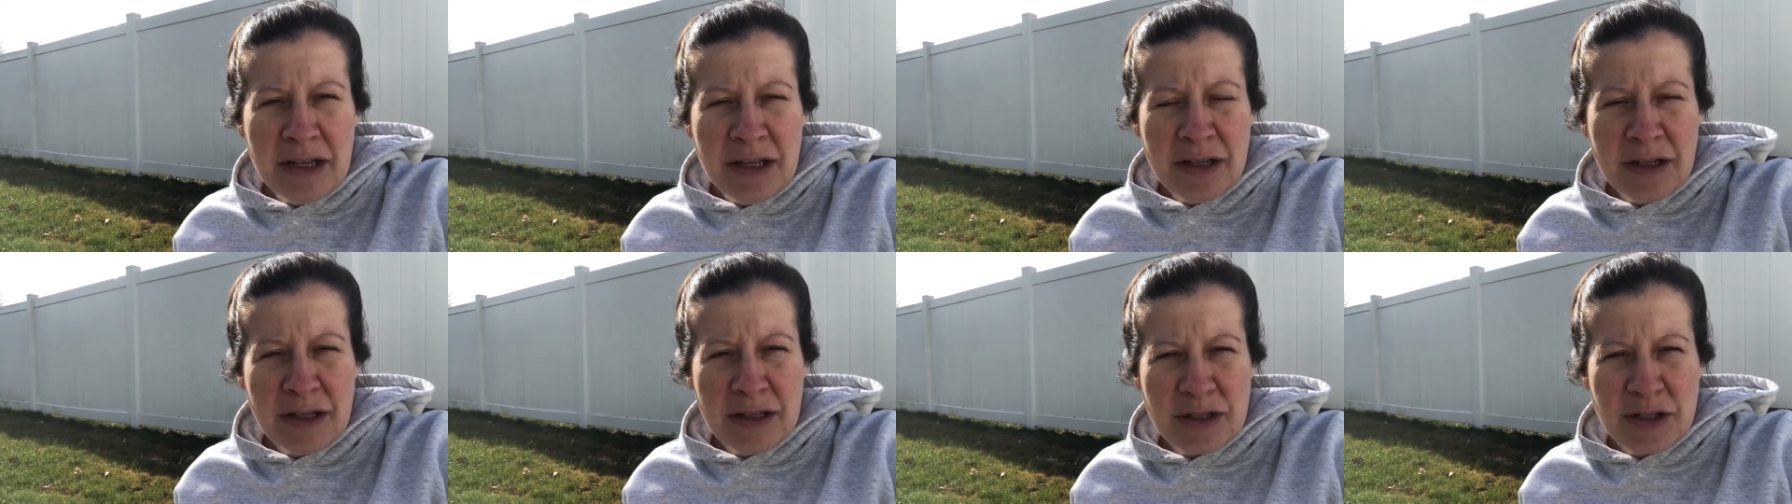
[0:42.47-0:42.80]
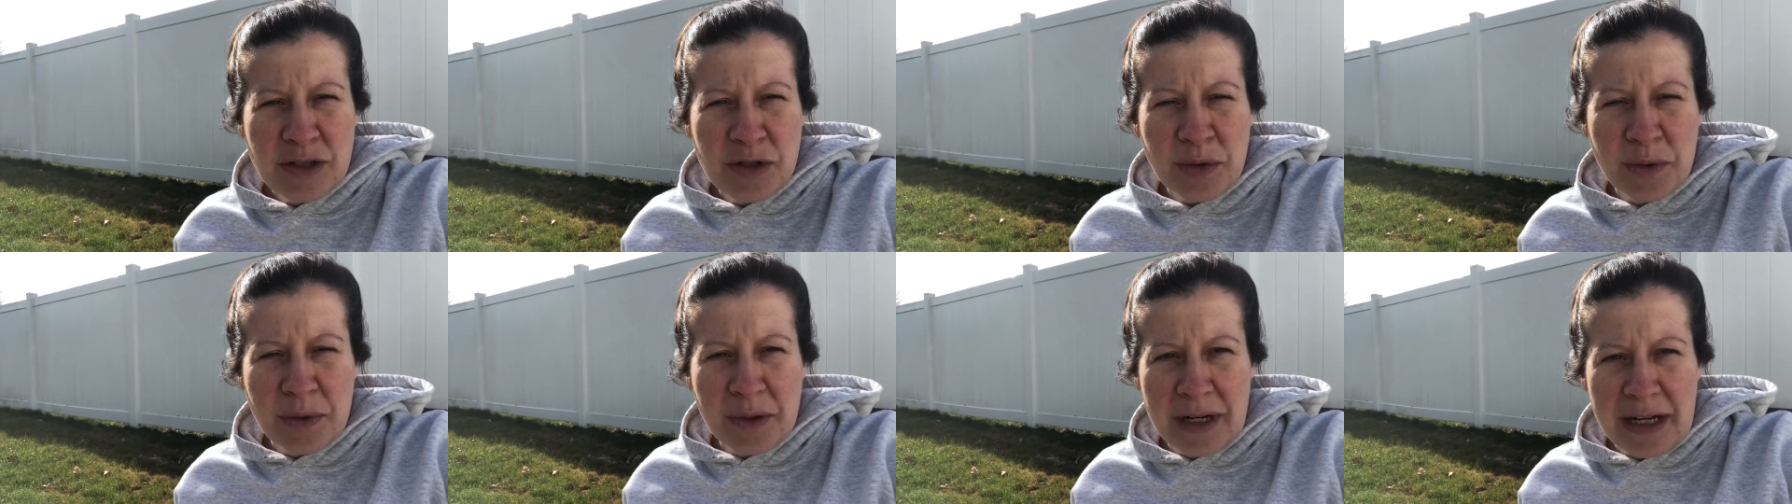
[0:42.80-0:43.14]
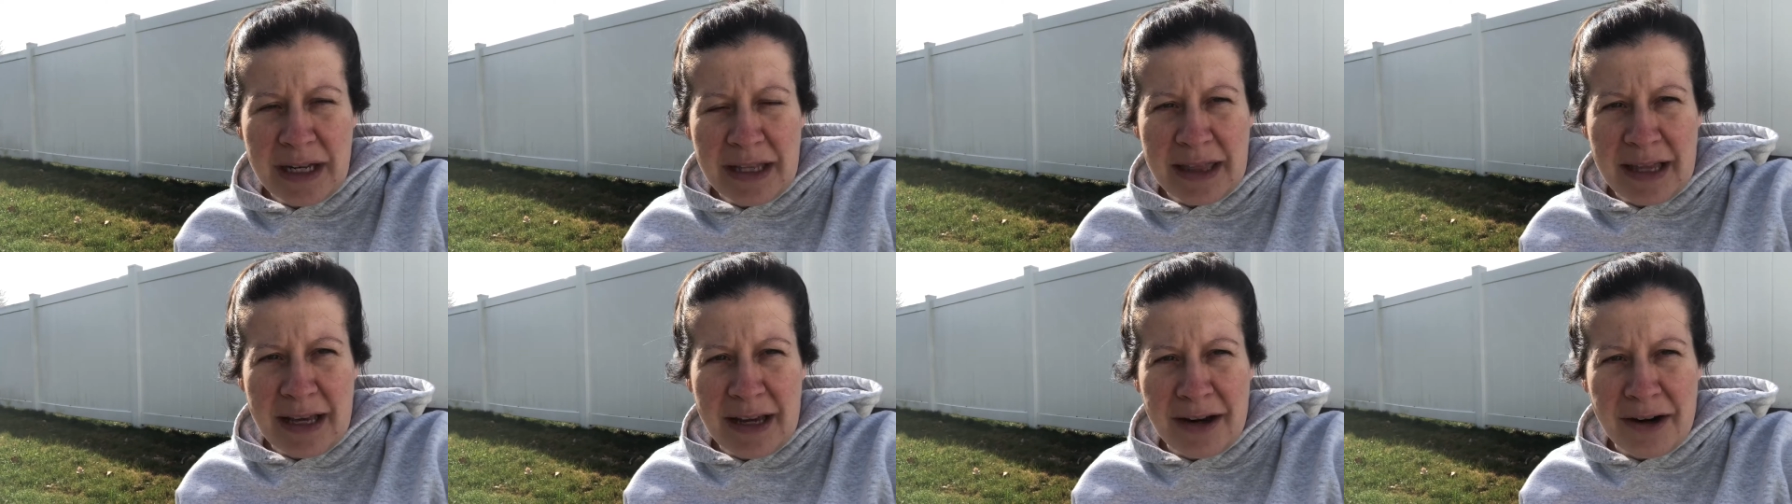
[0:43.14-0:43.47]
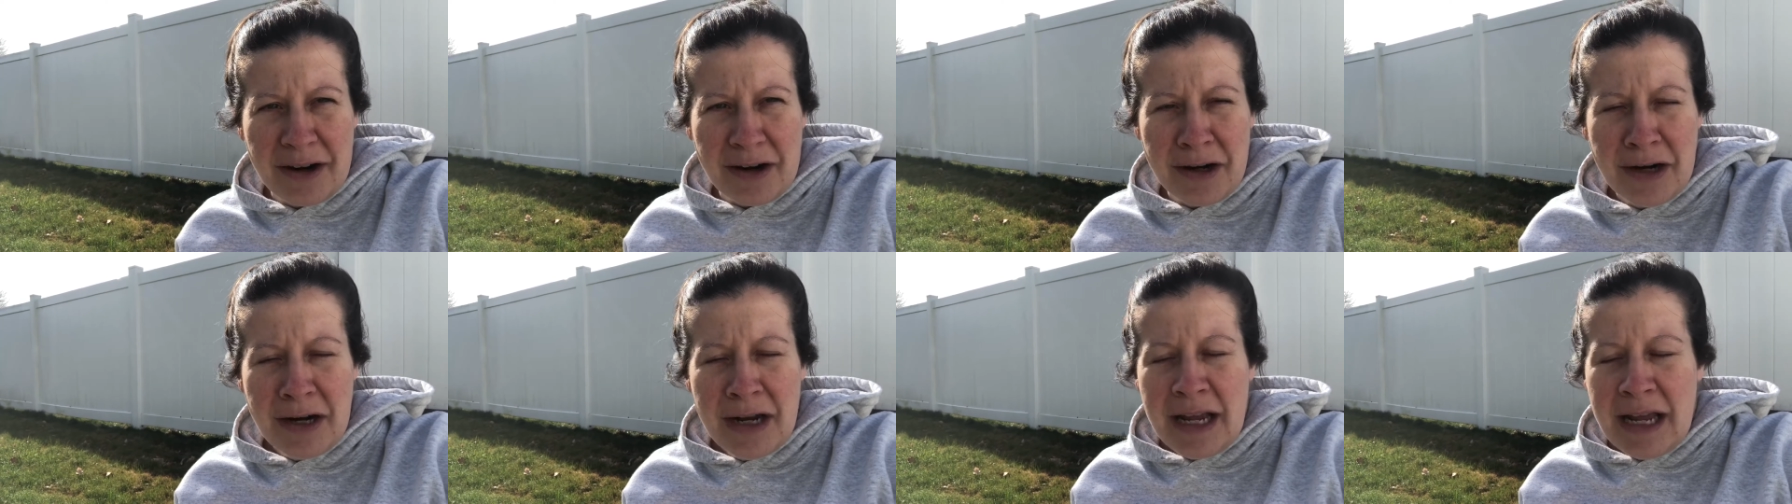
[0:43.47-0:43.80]
story
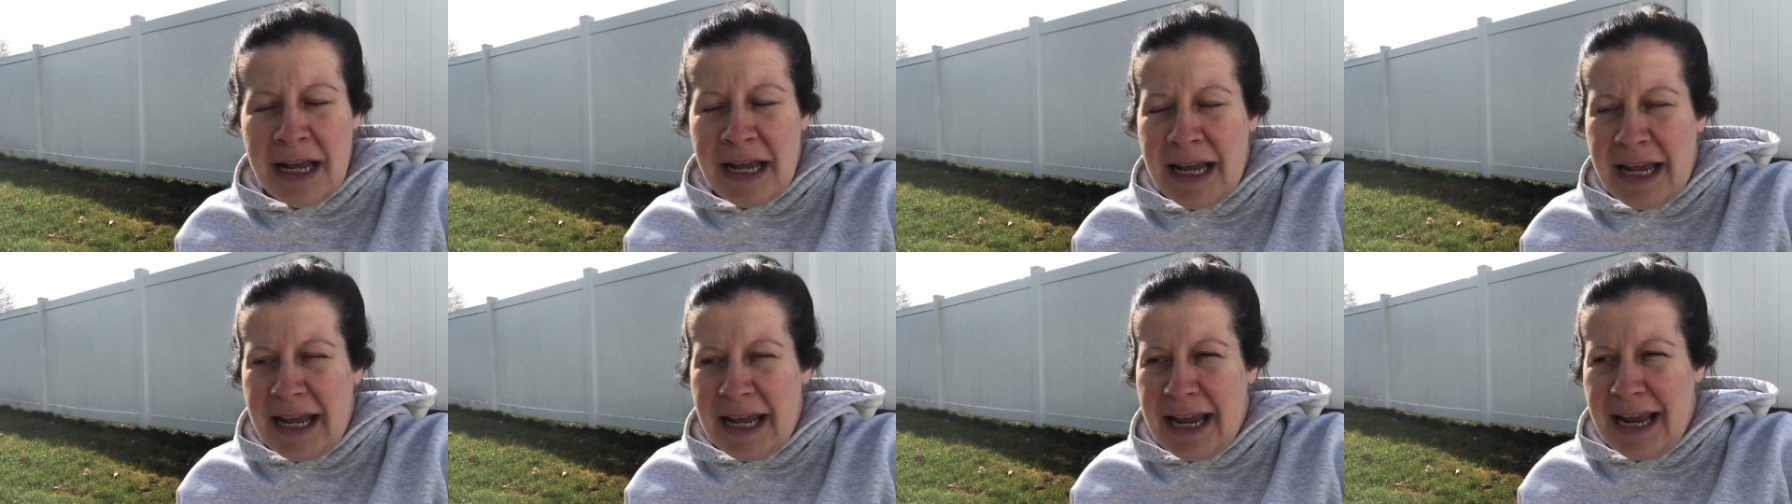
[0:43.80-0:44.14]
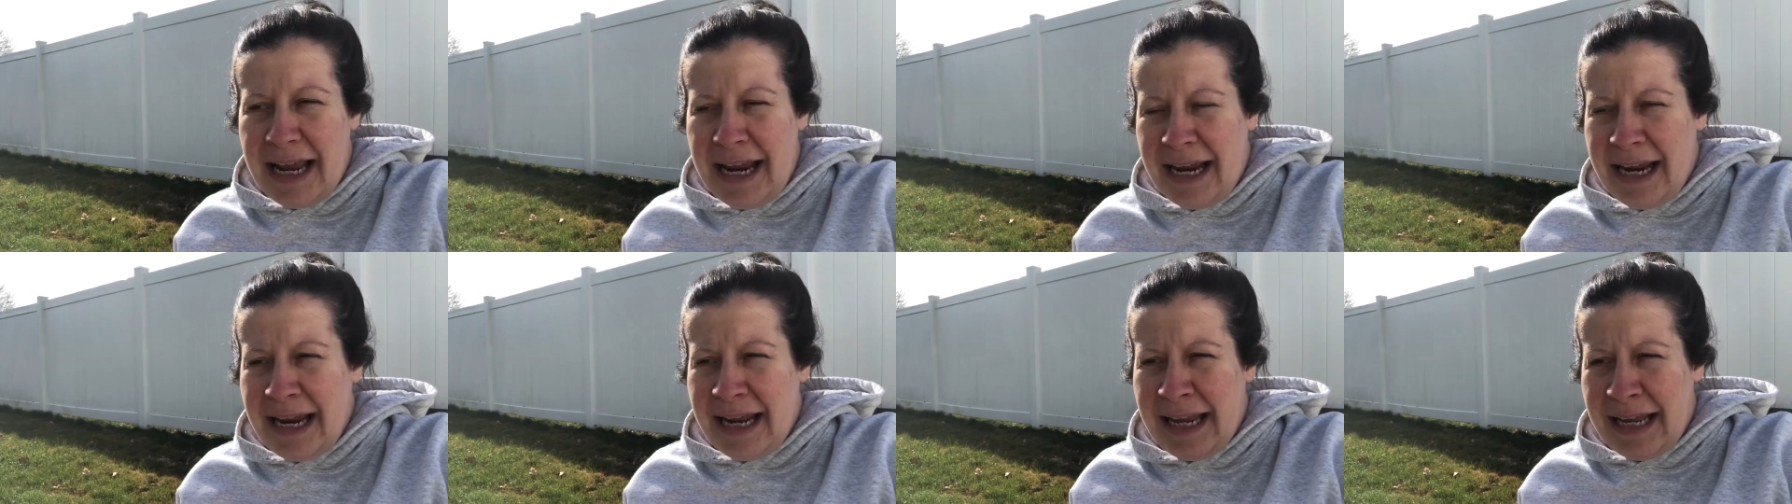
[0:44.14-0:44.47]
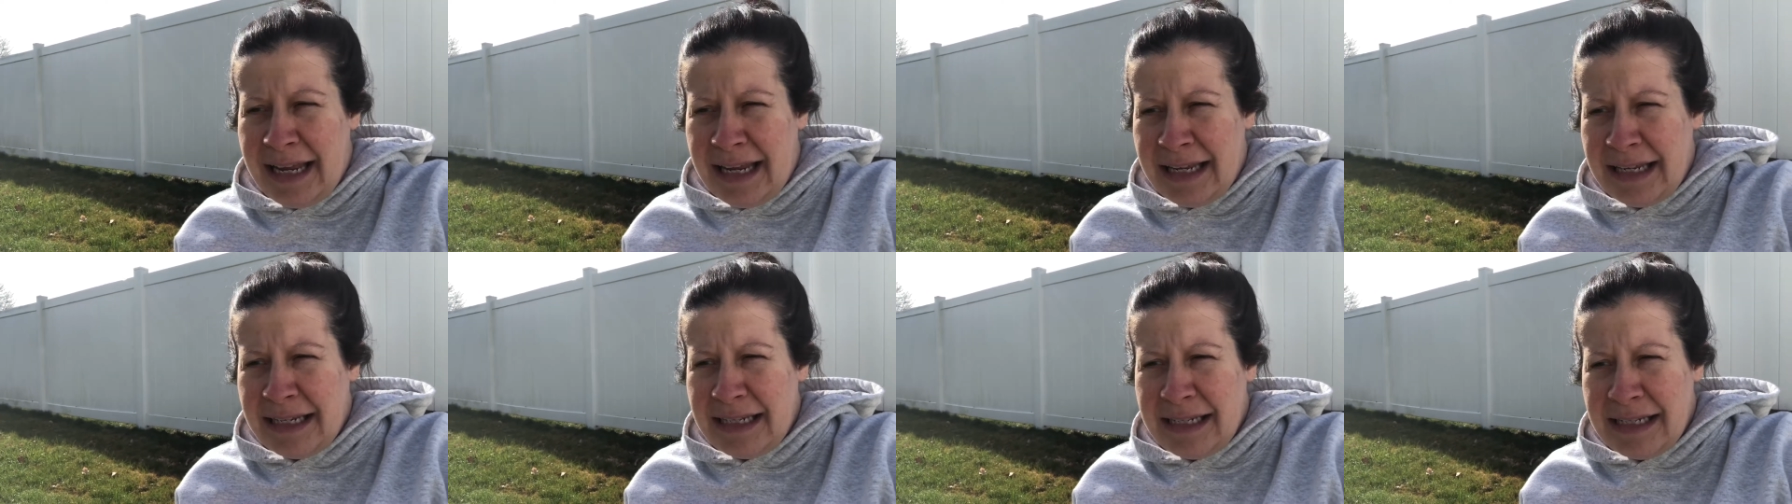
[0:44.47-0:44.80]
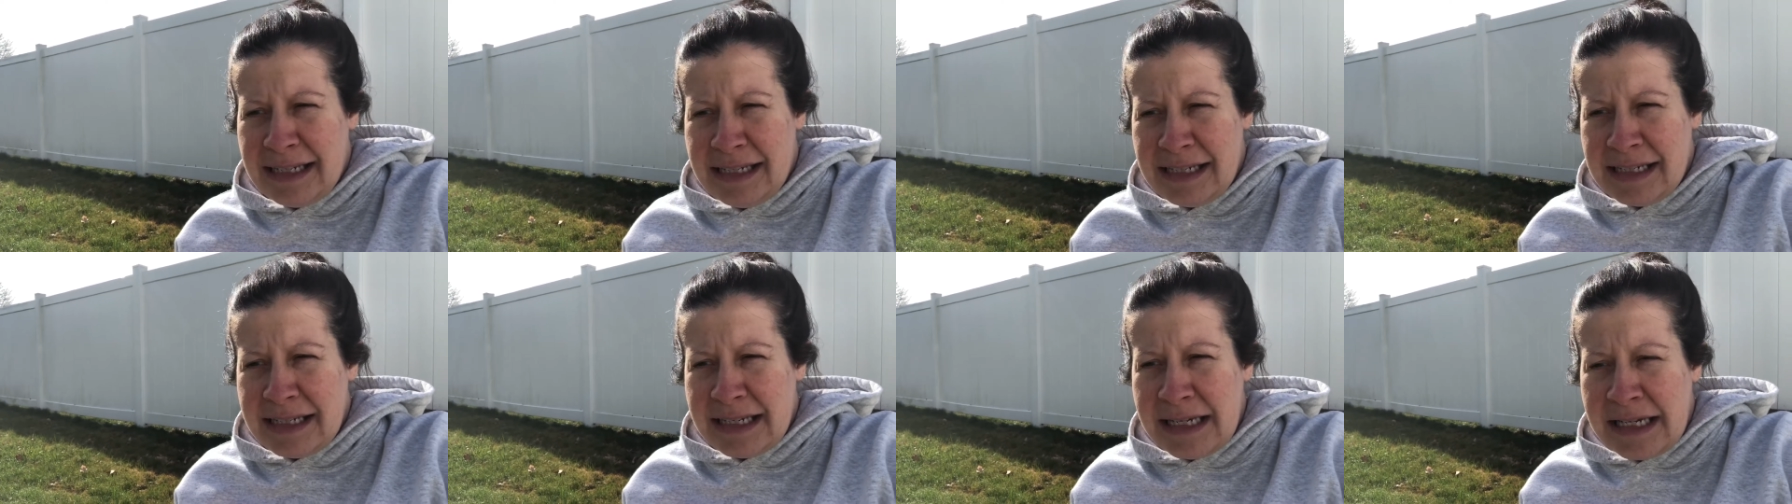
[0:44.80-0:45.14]
there
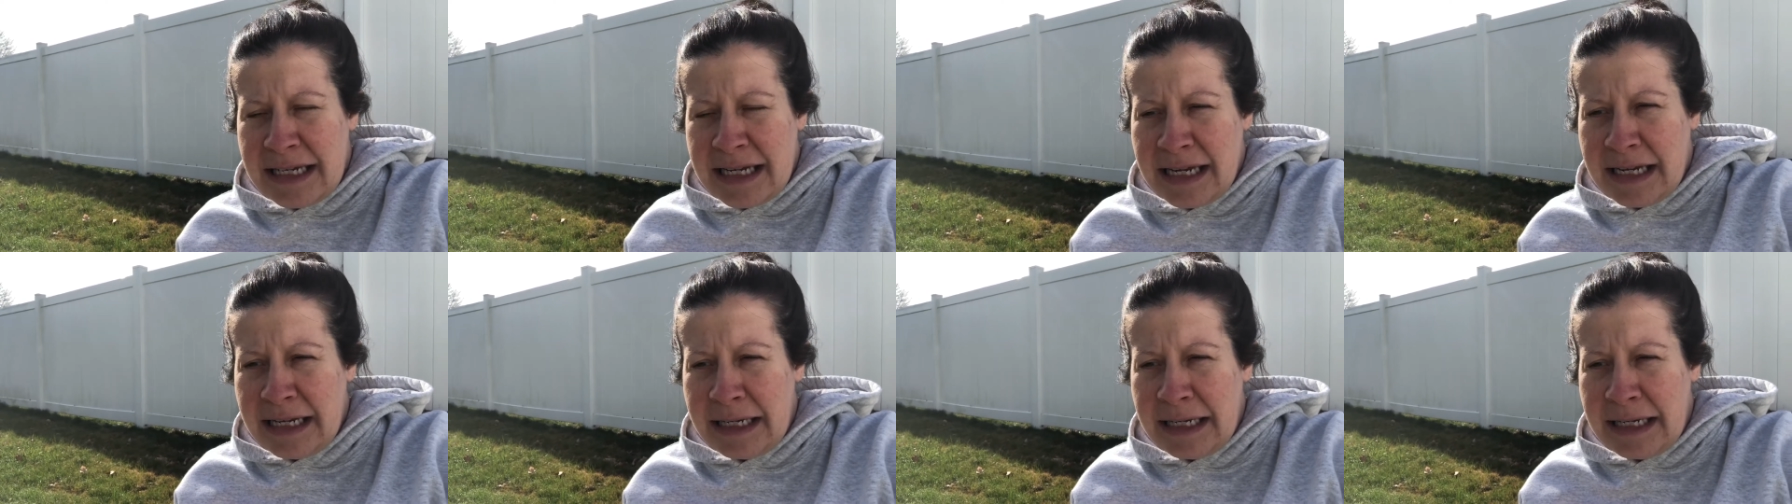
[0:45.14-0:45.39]
and